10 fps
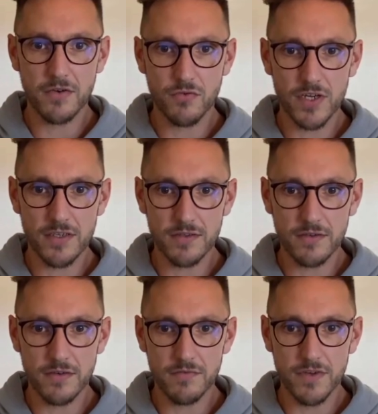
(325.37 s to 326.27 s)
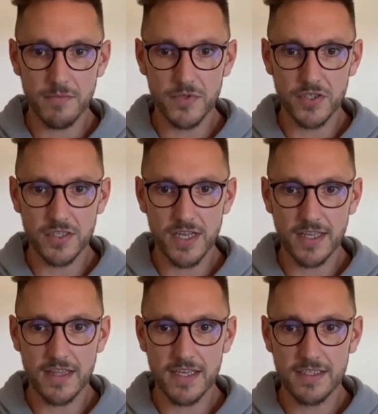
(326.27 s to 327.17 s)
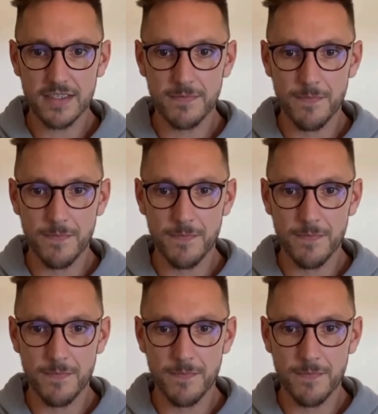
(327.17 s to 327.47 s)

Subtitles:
grid of images like this.